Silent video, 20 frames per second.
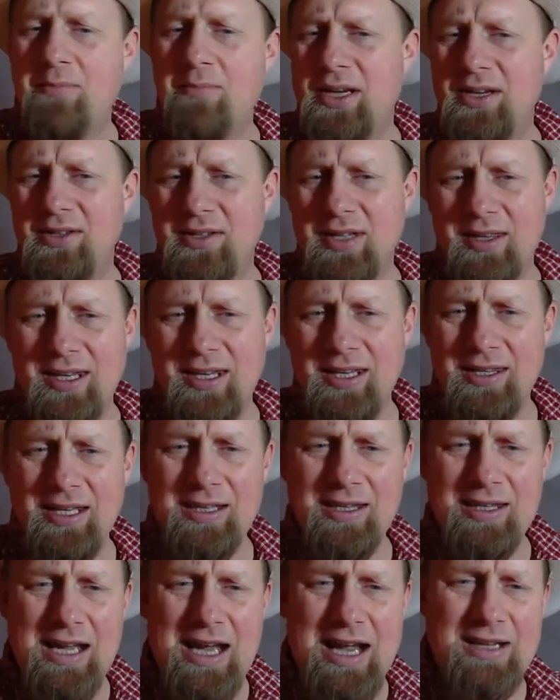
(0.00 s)
Because I think
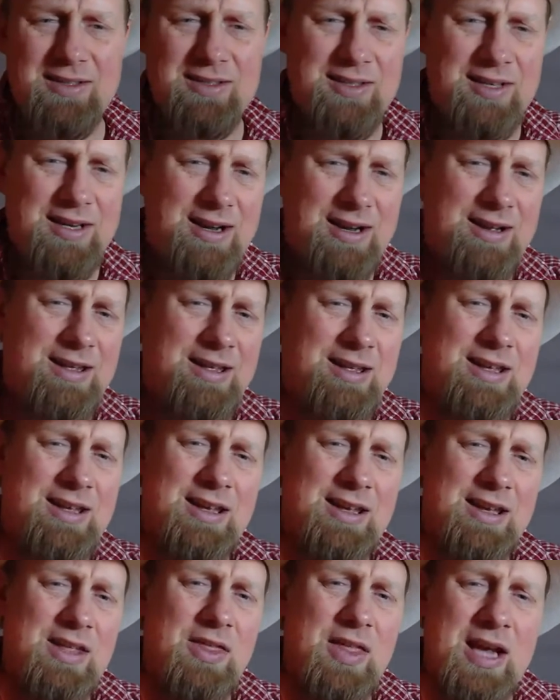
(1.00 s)
that's a
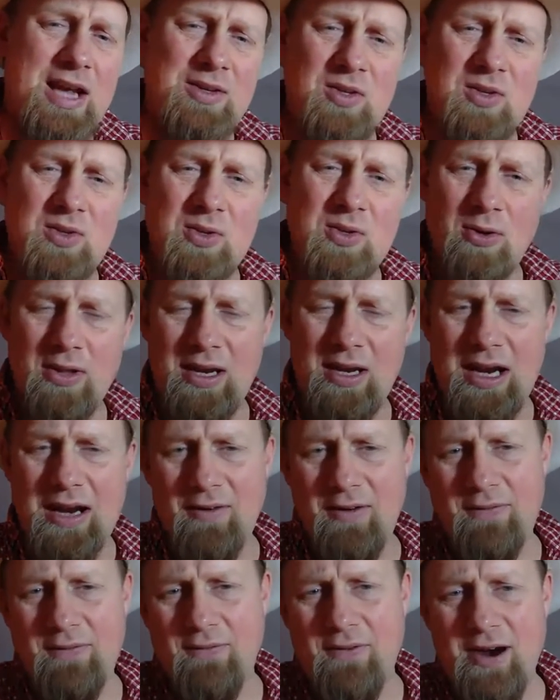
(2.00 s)
tool that
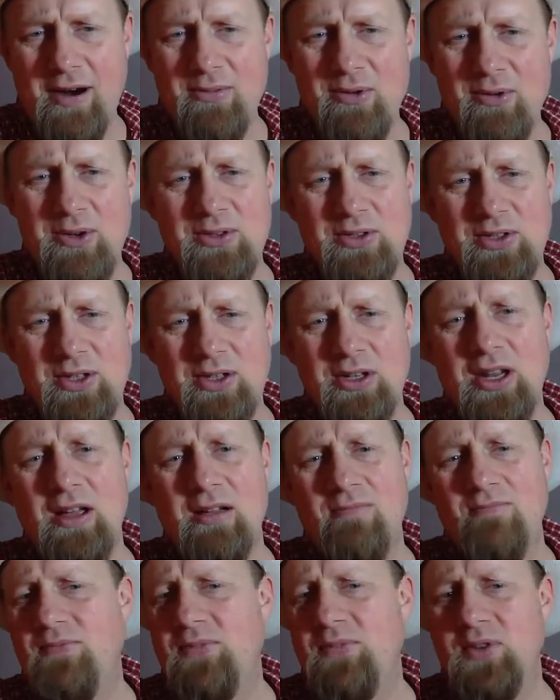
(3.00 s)
every farmer should
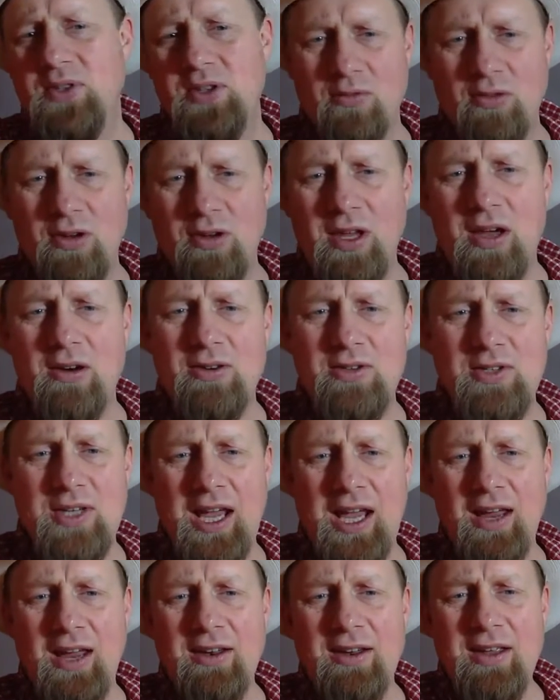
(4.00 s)
really
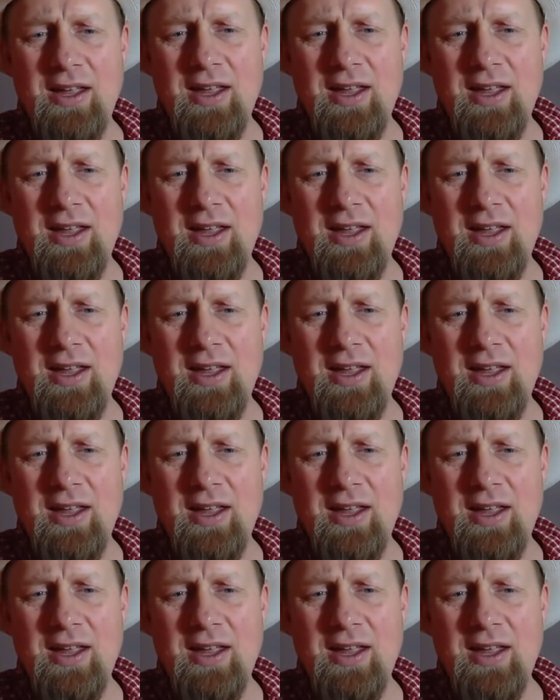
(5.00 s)
understand.